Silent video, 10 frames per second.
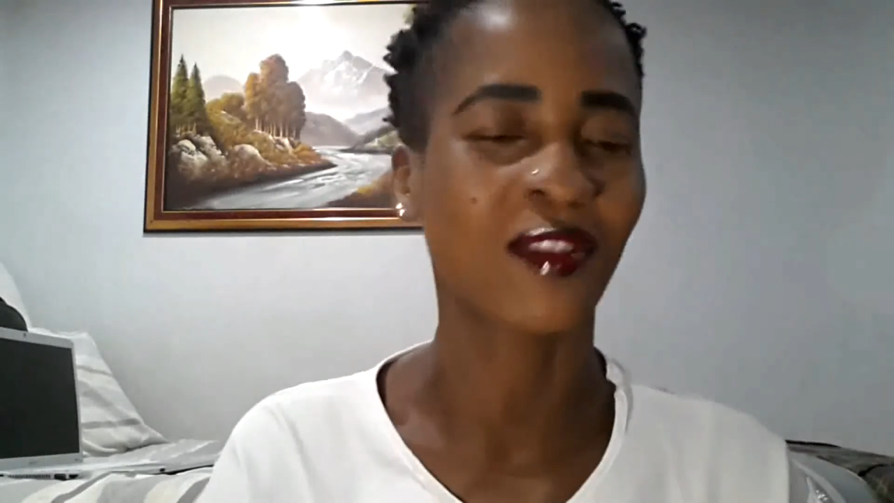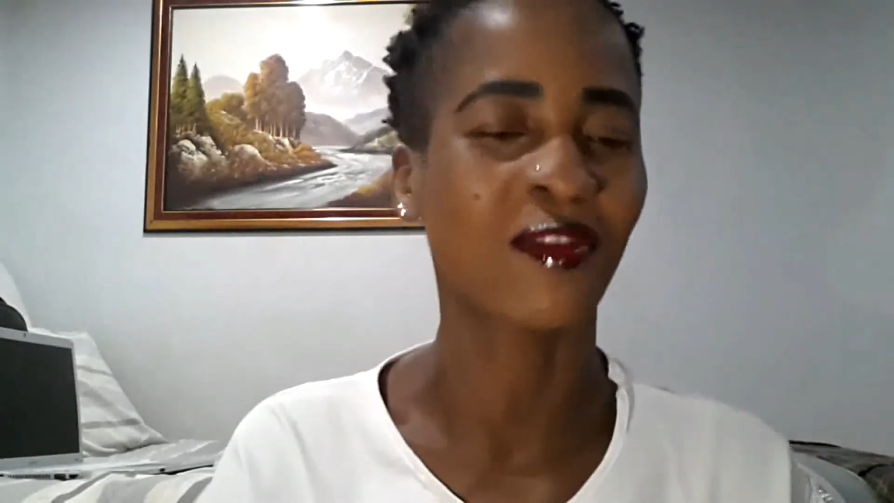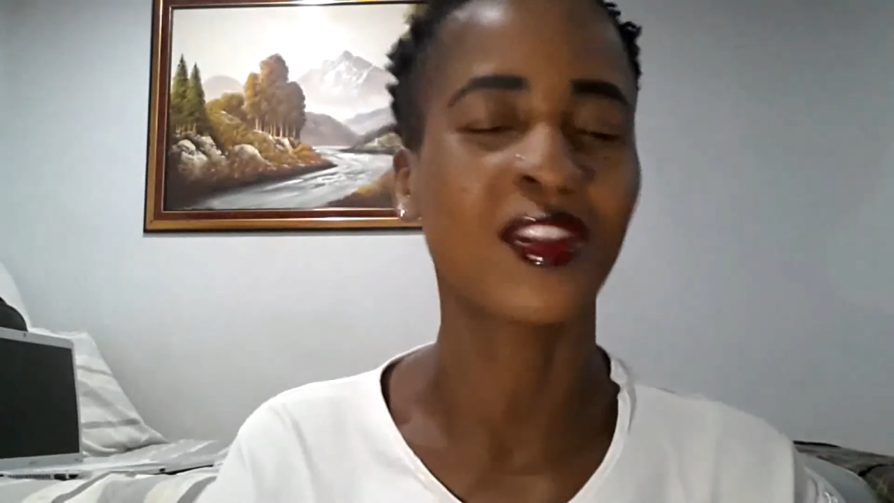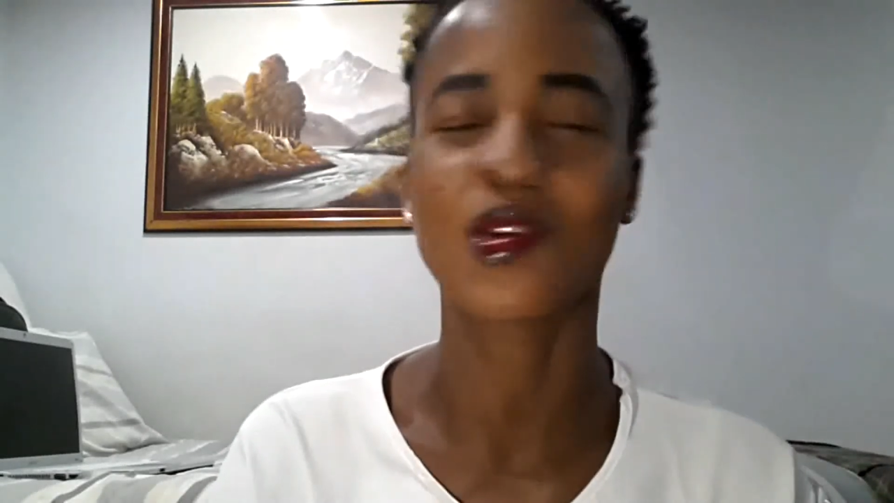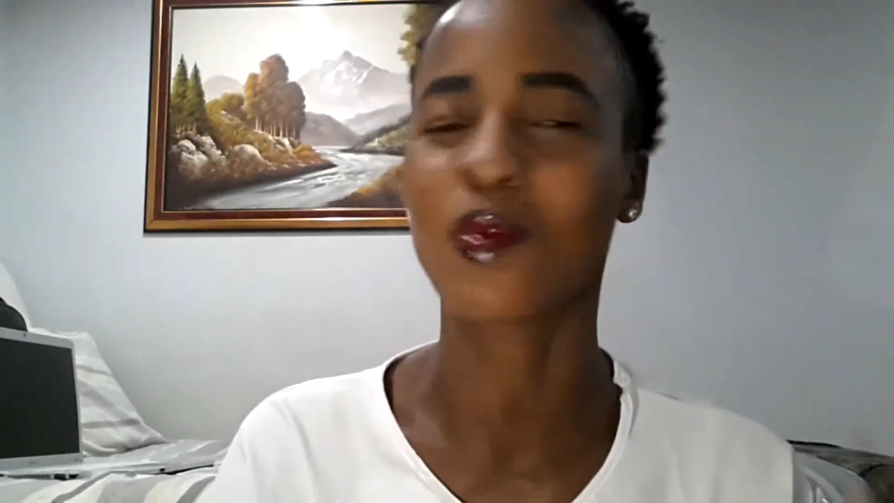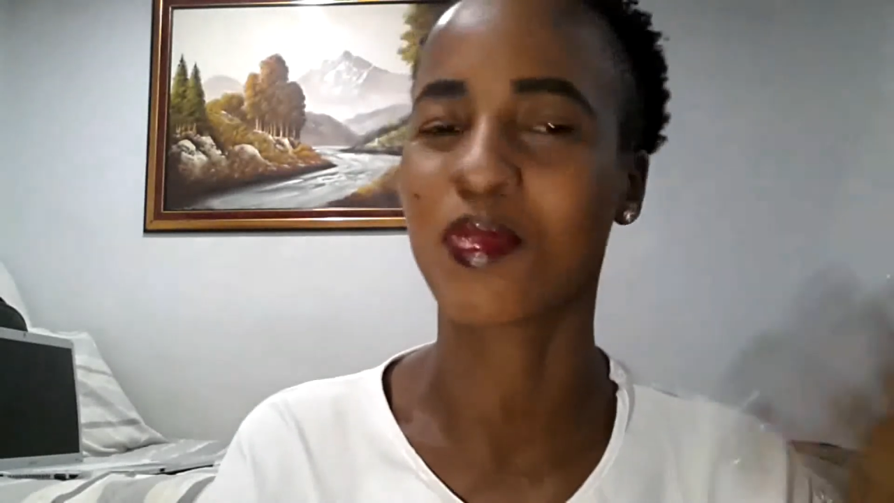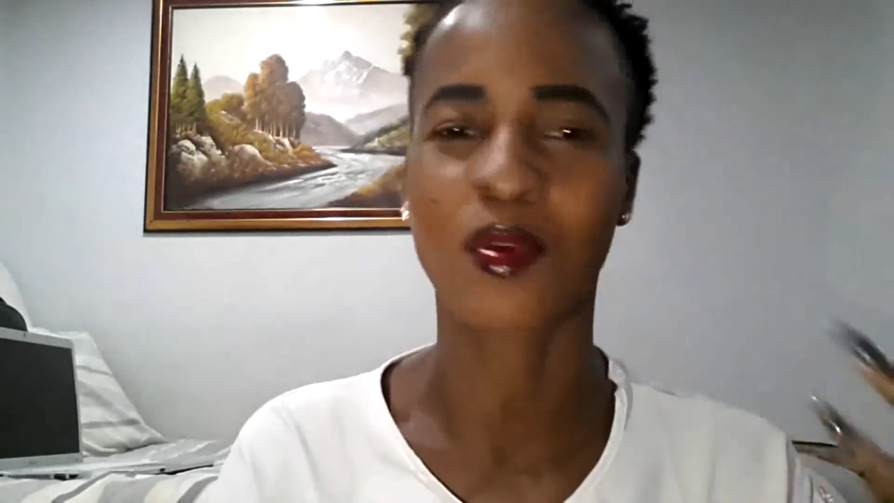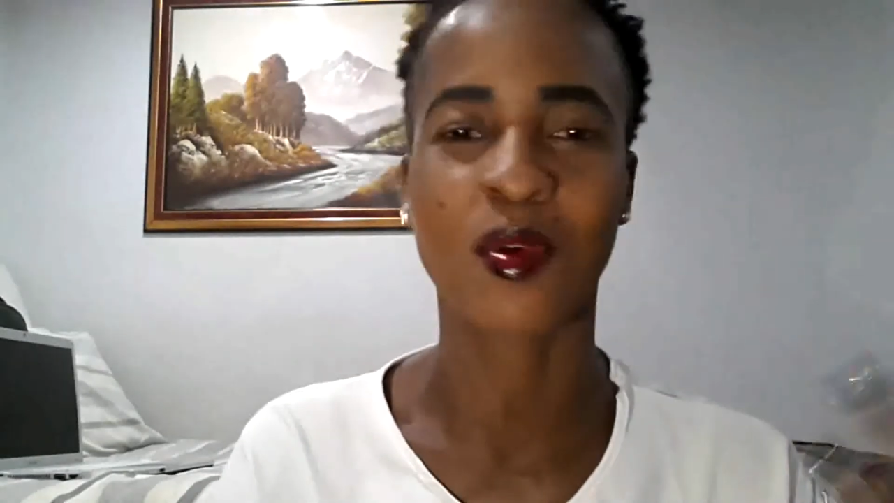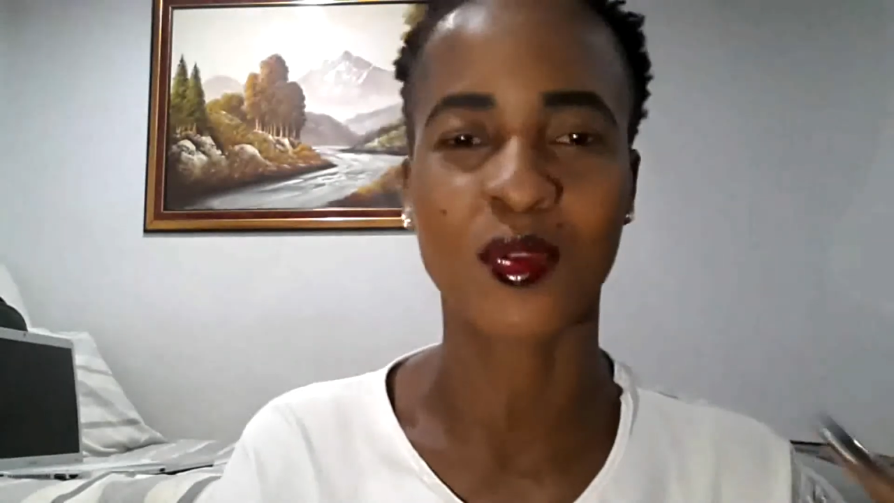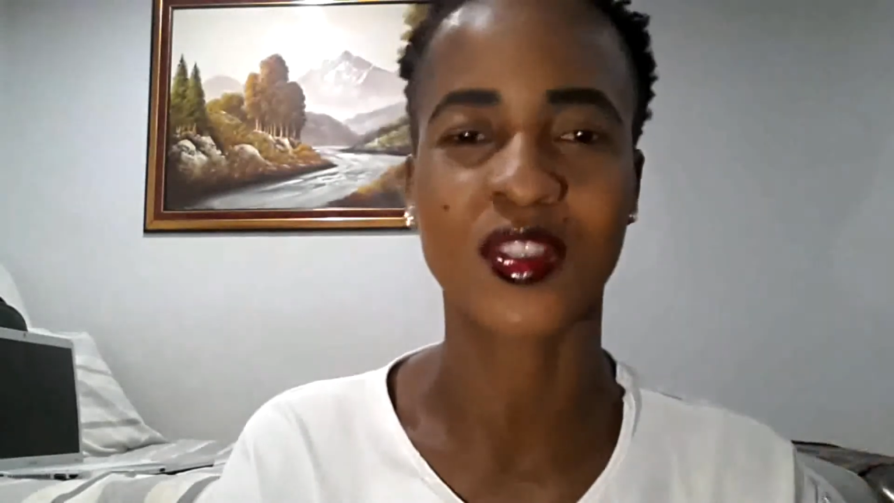video
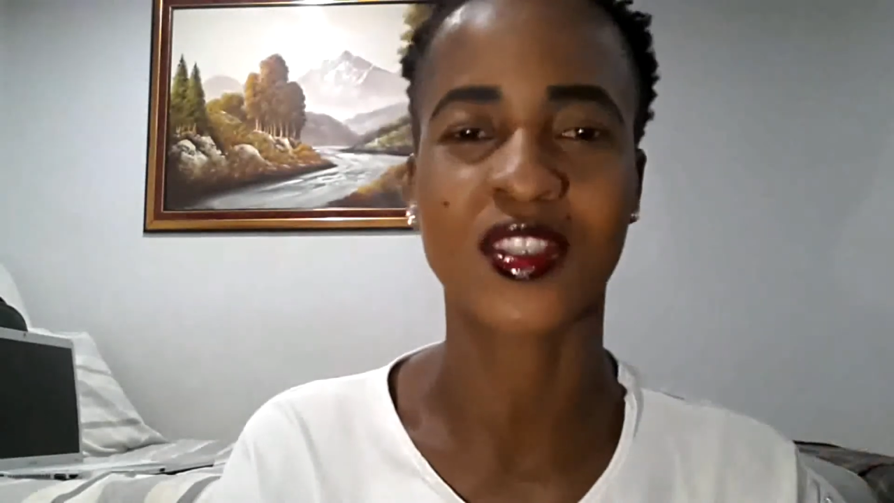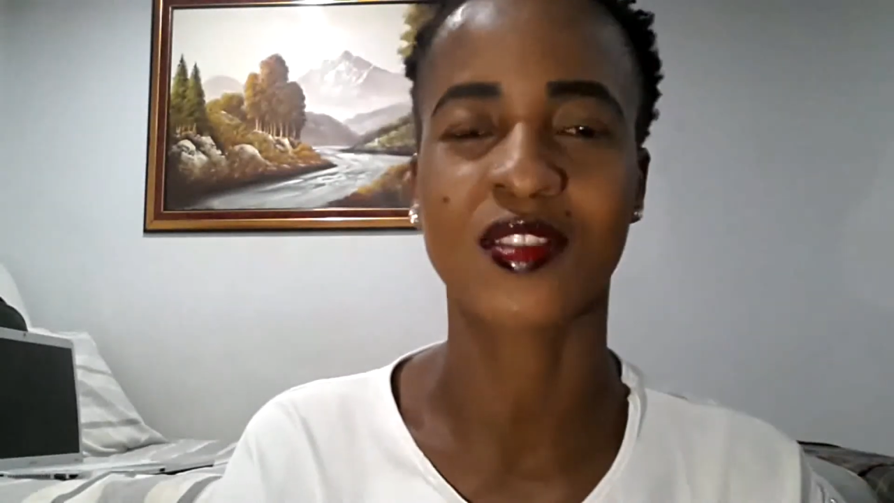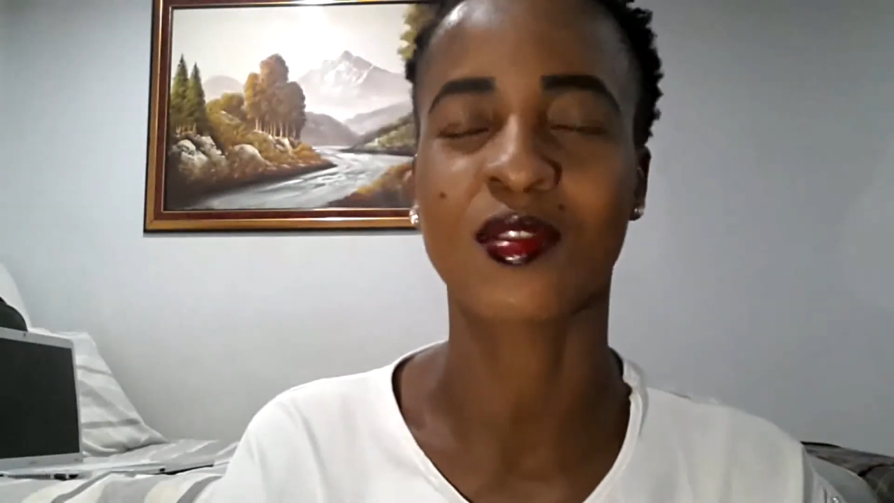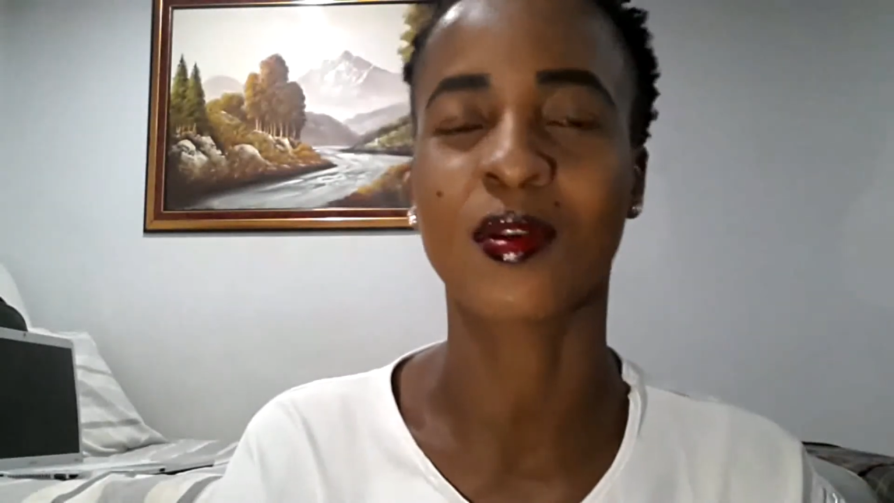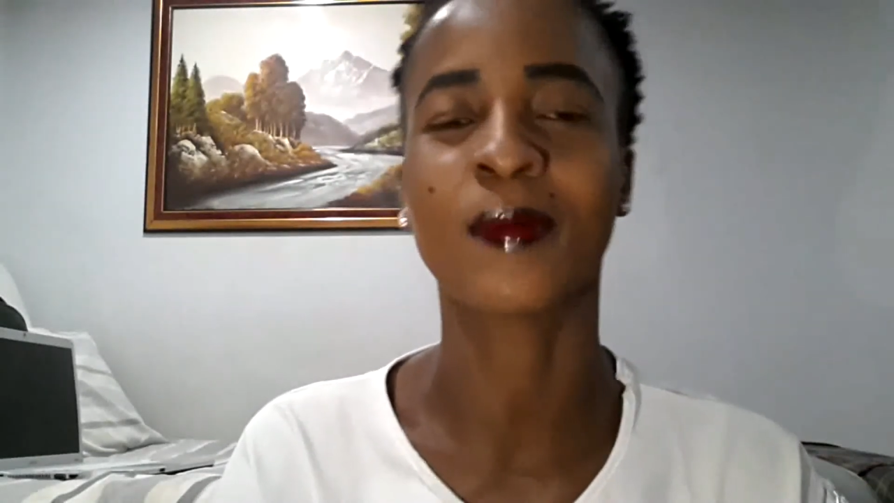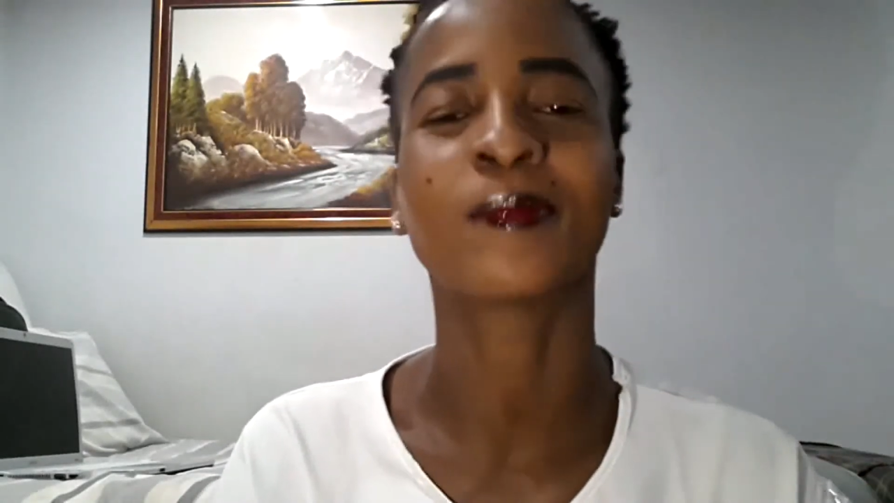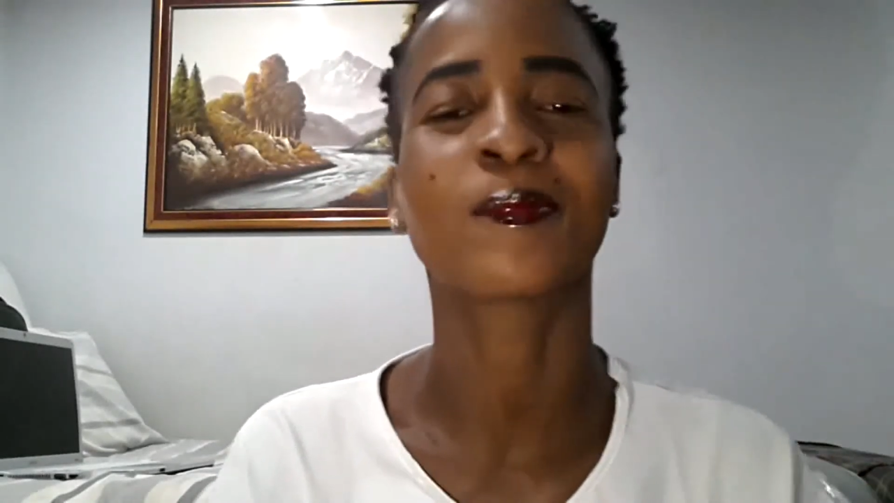because you know